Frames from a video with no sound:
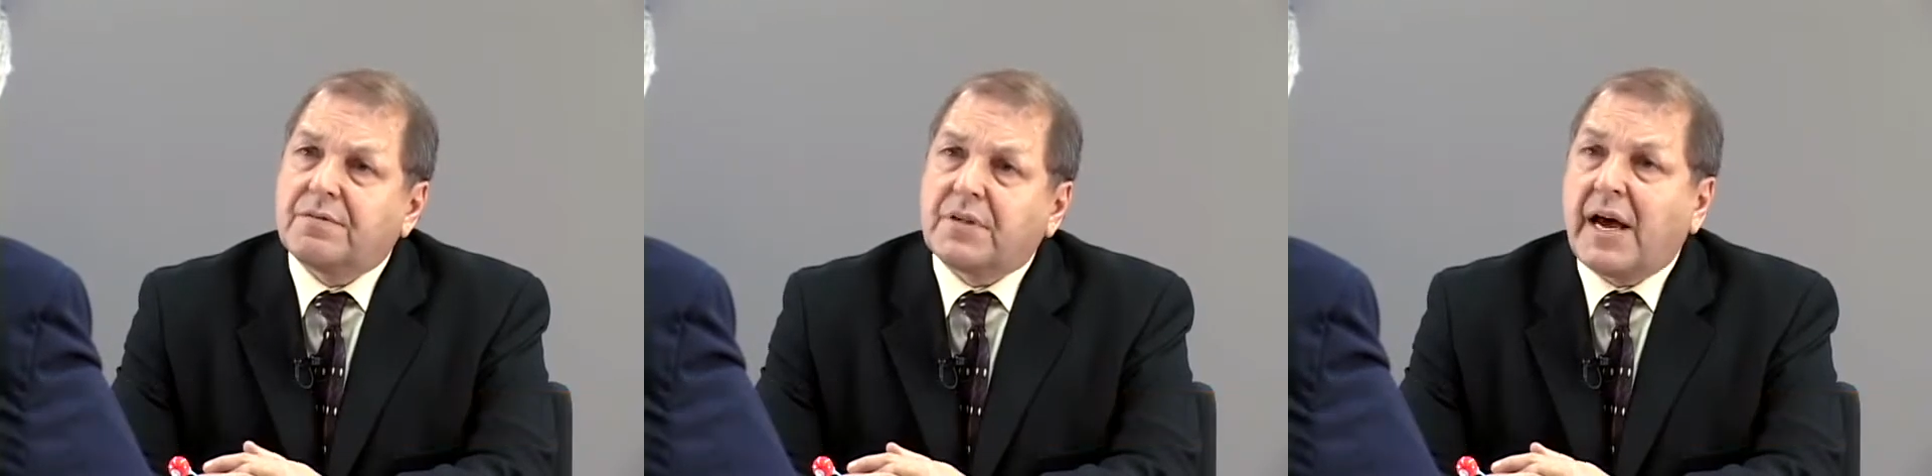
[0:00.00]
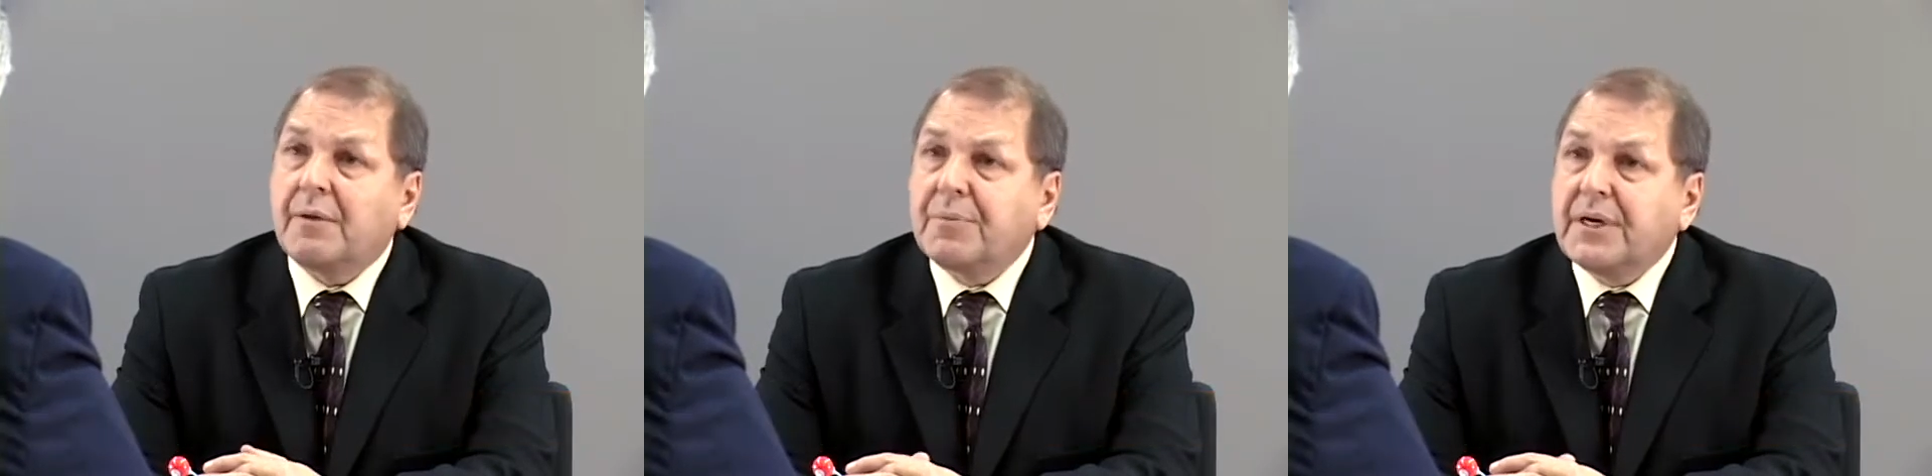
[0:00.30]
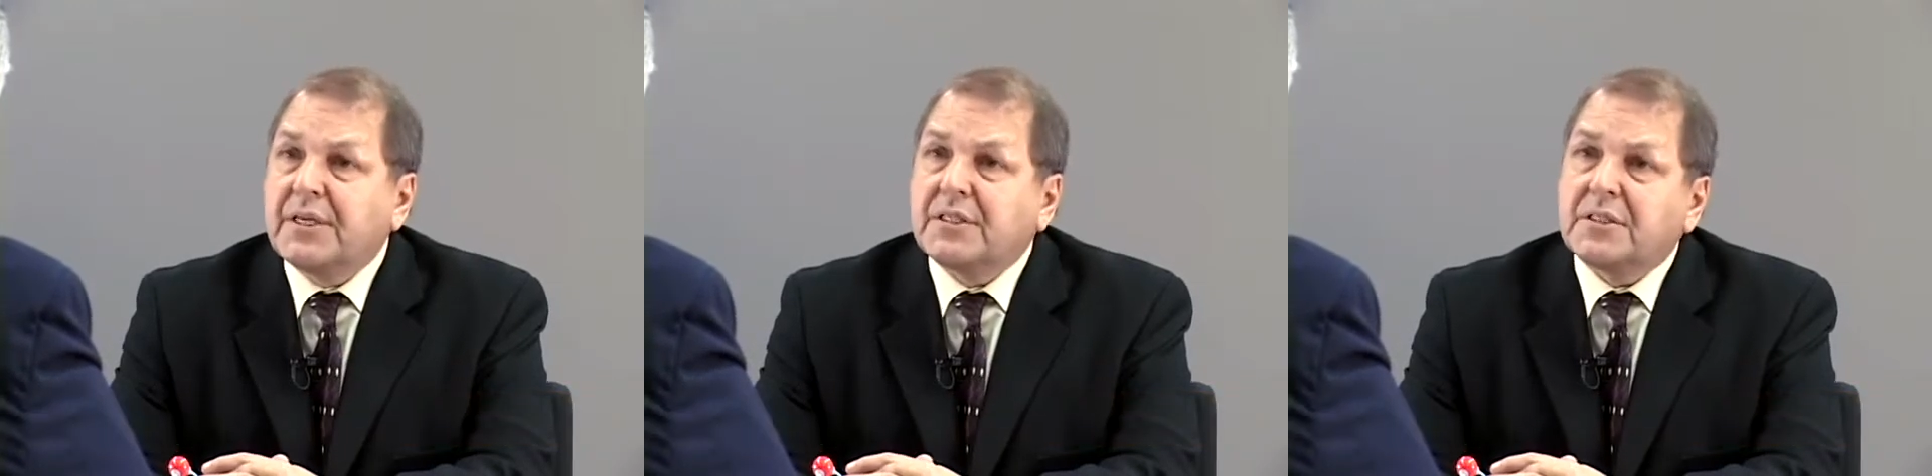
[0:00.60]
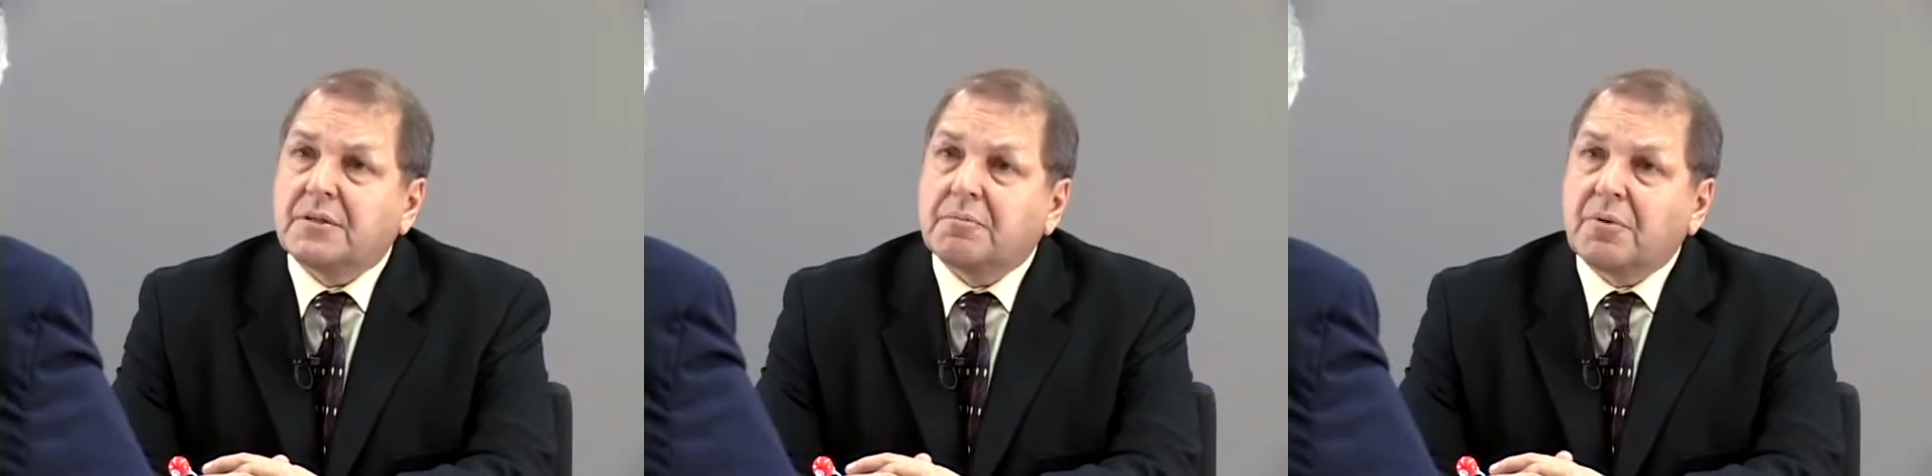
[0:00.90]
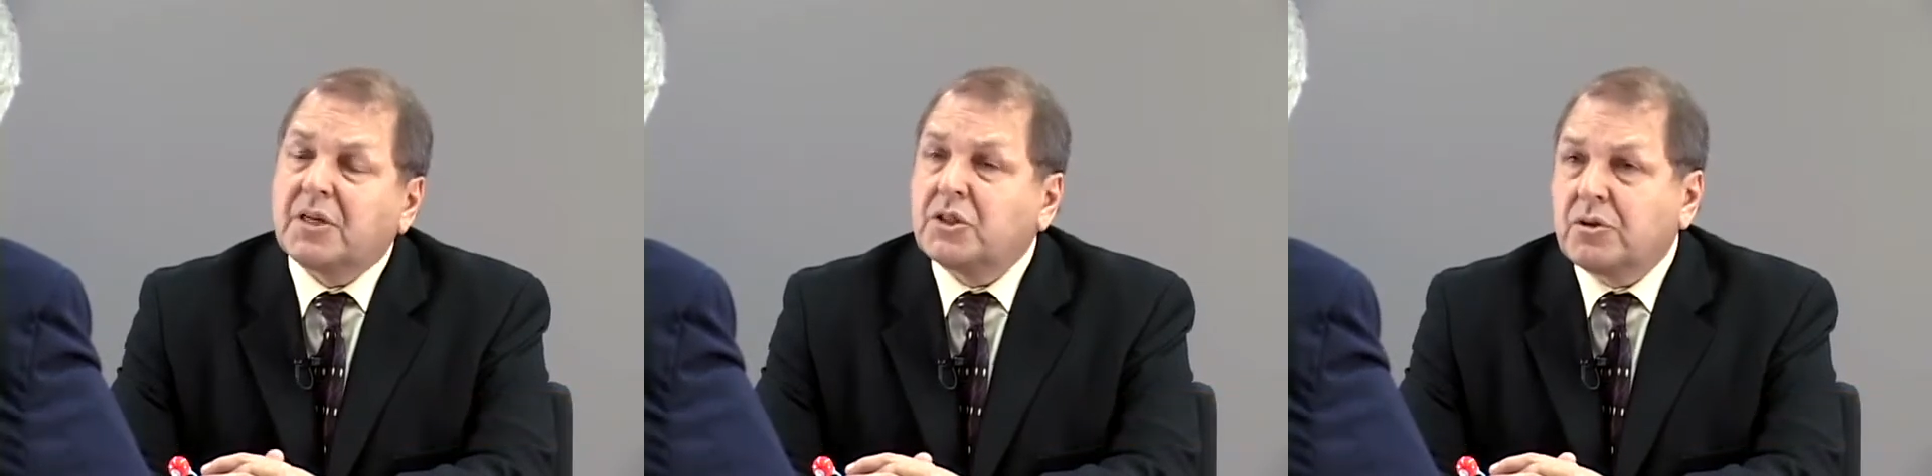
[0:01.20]
diabetes and
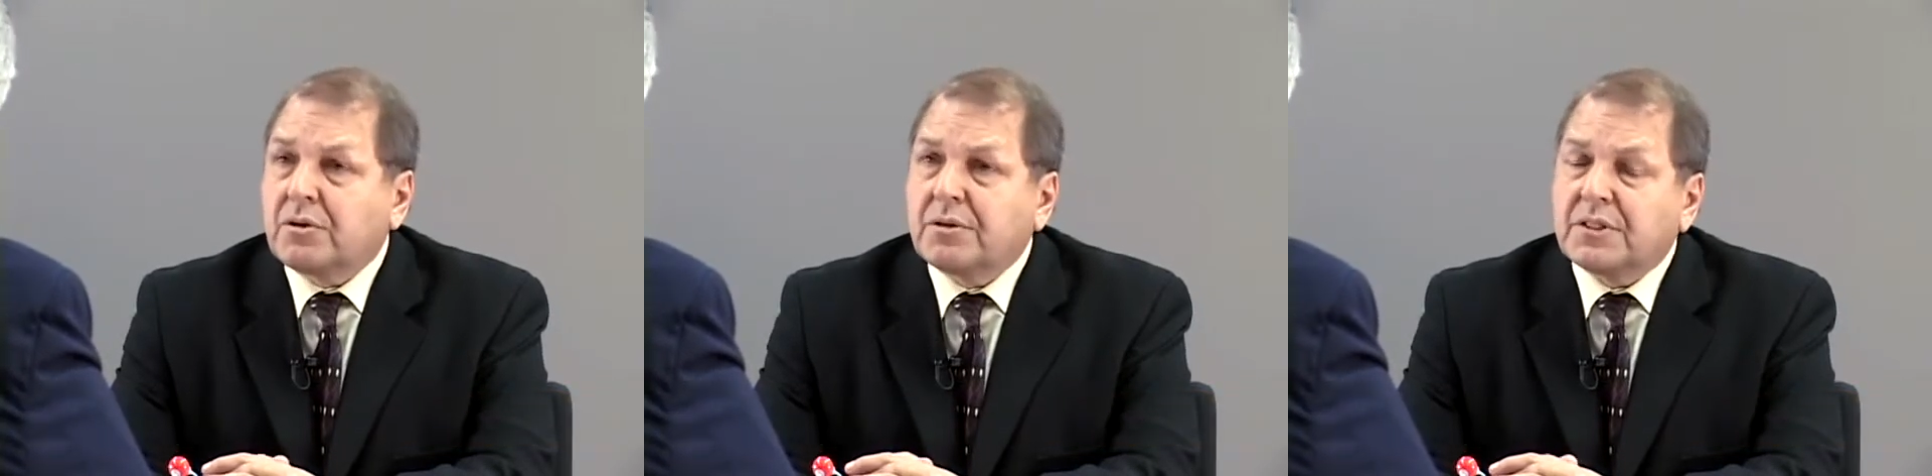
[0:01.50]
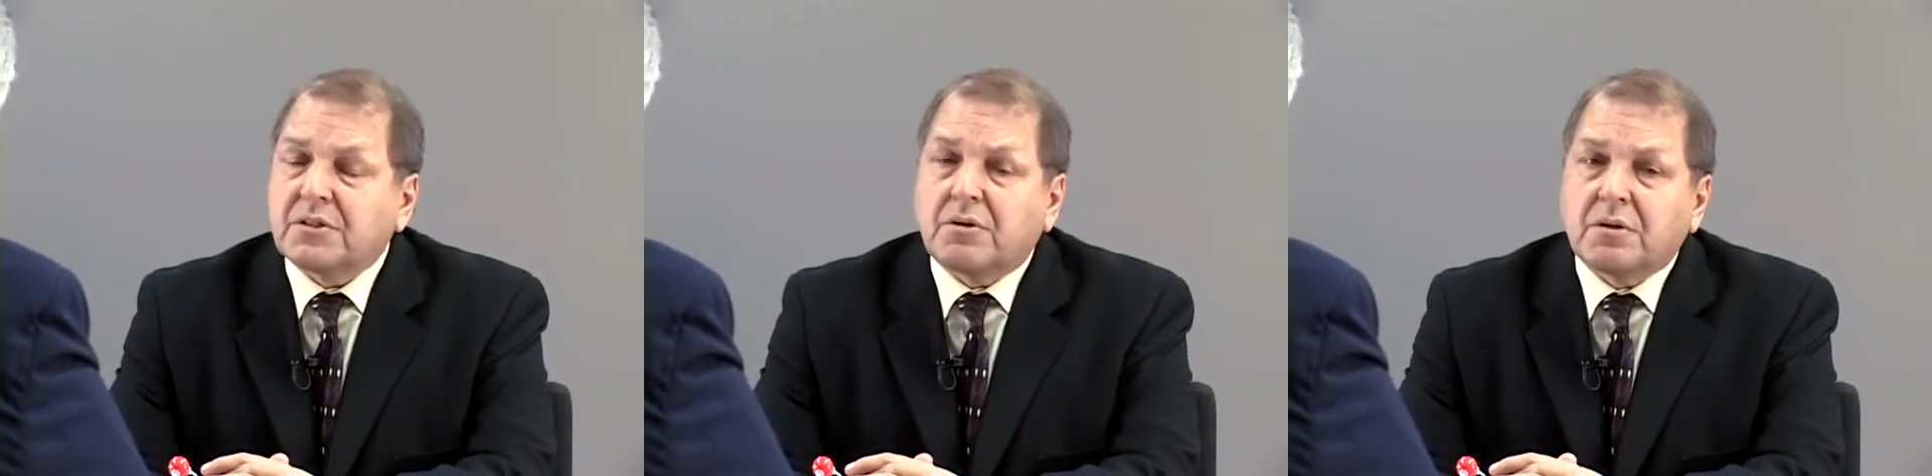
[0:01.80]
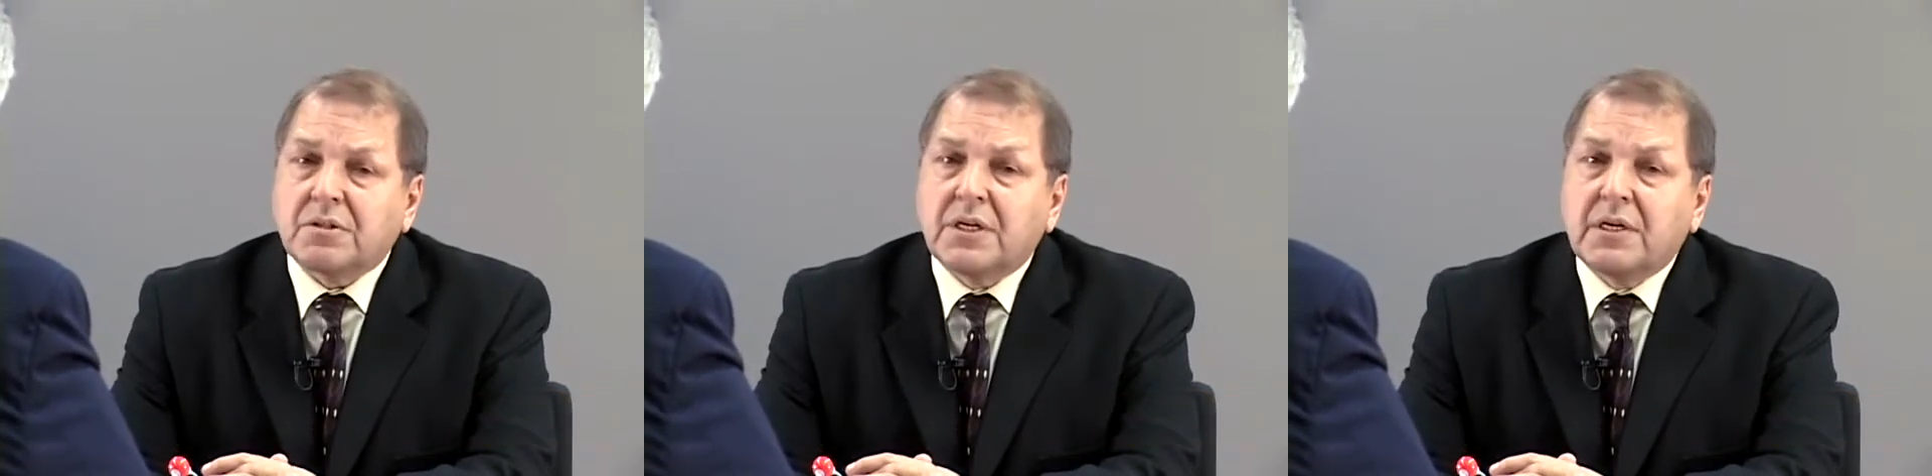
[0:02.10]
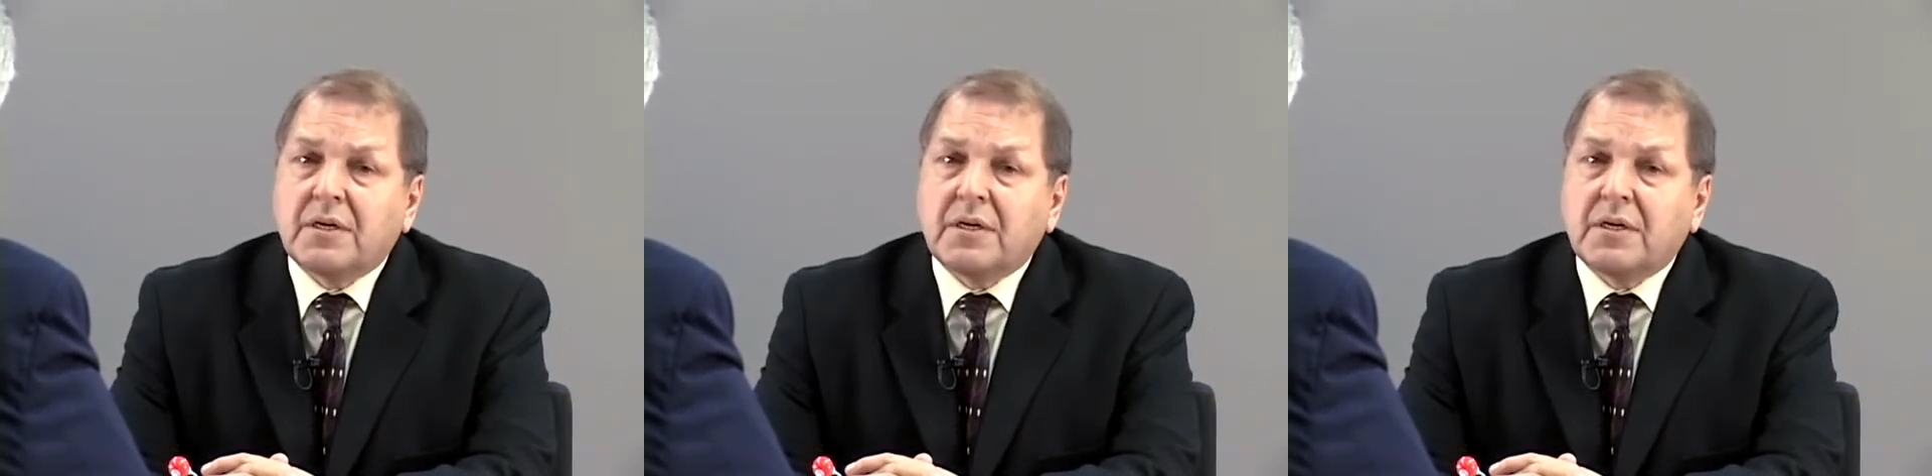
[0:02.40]
blood sugar disorders.